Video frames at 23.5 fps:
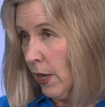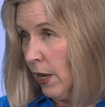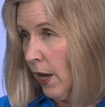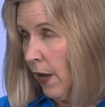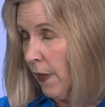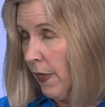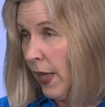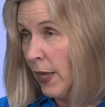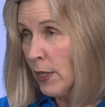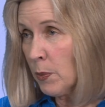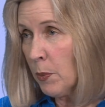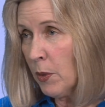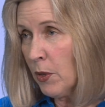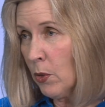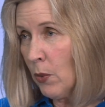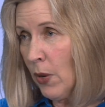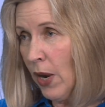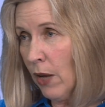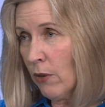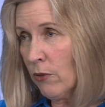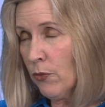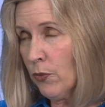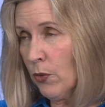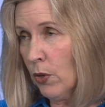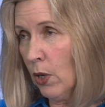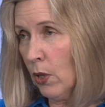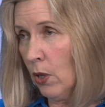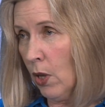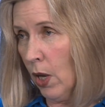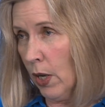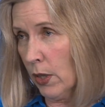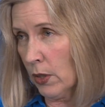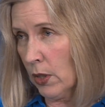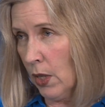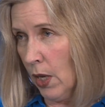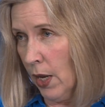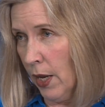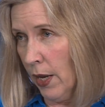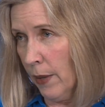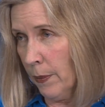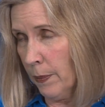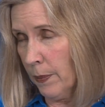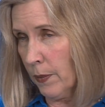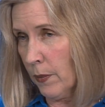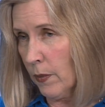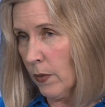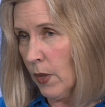and that's been around for a long
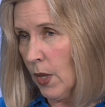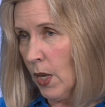time.